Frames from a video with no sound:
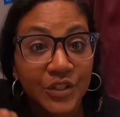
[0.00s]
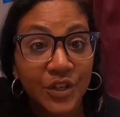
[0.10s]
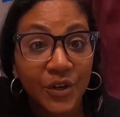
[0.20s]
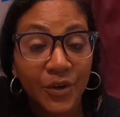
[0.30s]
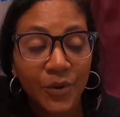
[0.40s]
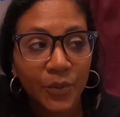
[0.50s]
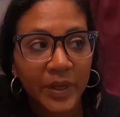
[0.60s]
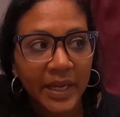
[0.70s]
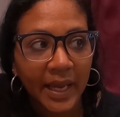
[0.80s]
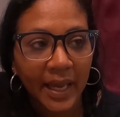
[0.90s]
So
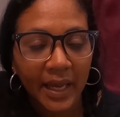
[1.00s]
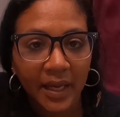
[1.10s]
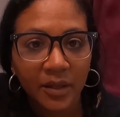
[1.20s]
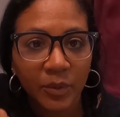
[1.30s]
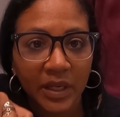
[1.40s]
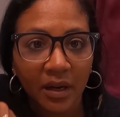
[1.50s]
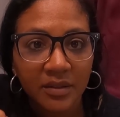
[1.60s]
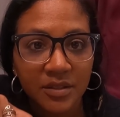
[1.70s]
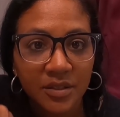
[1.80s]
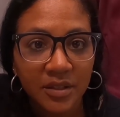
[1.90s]
we
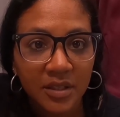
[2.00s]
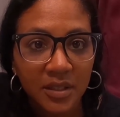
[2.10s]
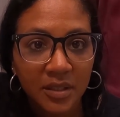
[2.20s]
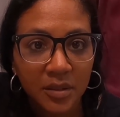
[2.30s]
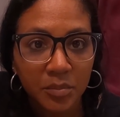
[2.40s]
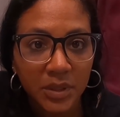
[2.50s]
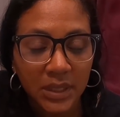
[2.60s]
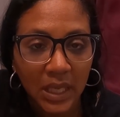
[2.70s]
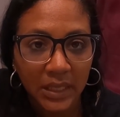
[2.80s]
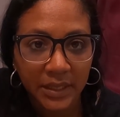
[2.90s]
got to the
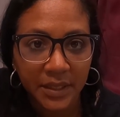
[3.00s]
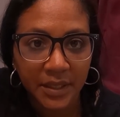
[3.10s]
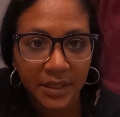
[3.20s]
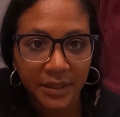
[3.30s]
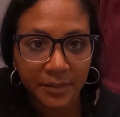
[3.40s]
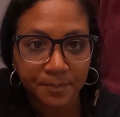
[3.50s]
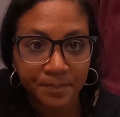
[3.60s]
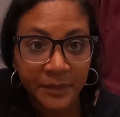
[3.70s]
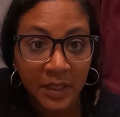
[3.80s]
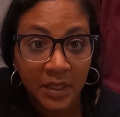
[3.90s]

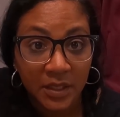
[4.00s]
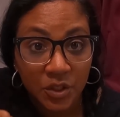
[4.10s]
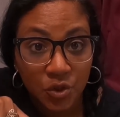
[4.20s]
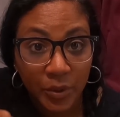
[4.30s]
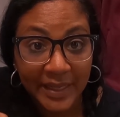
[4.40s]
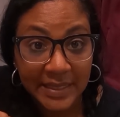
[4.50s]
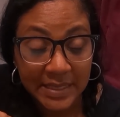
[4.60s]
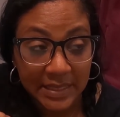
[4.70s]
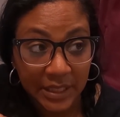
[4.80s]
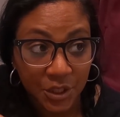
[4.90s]
Milan train
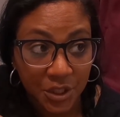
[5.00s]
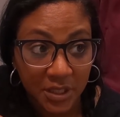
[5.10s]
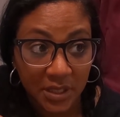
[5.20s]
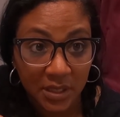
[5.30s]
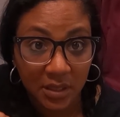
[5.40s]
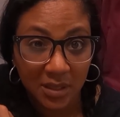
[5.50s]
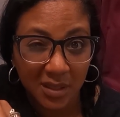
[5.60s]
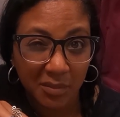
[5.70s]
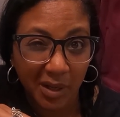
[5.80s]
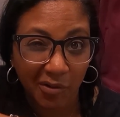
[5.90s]

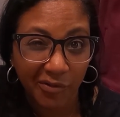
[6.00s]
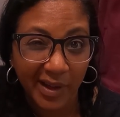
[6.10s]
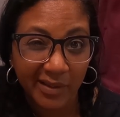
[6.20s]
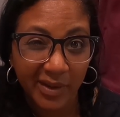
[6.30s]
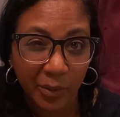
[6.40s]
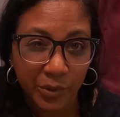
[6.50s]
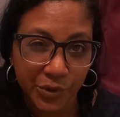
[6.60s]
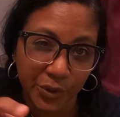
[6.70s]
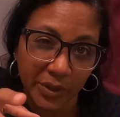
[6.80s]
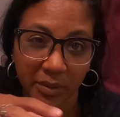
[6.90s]
station about 5
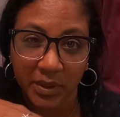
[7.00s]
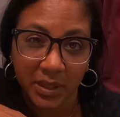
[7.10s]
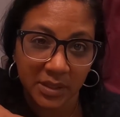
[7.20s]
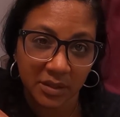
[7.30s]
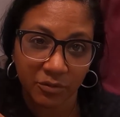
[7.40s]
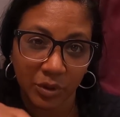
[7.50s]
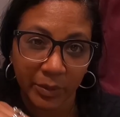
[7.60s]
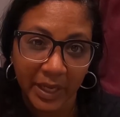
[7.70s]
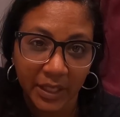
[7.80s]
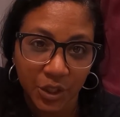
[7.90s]
hours early because of
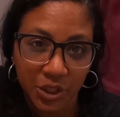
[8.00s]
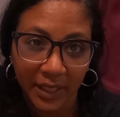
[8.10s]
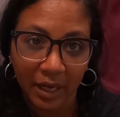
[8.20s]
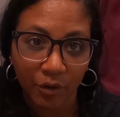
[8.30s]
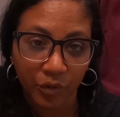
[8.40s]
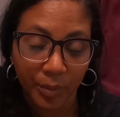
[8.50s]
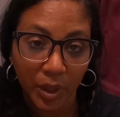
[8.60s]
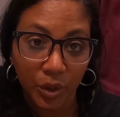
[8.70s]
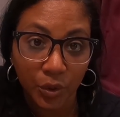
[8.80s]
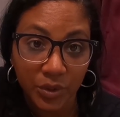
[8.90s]
when we had to check out from
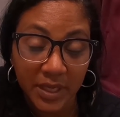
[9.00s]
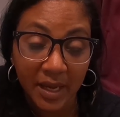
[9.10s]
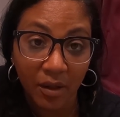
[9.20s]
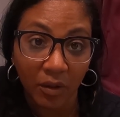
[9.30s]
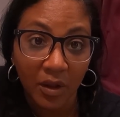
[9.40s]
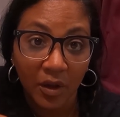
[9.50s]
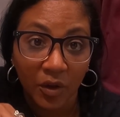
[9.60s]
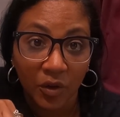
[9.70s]
our hotel.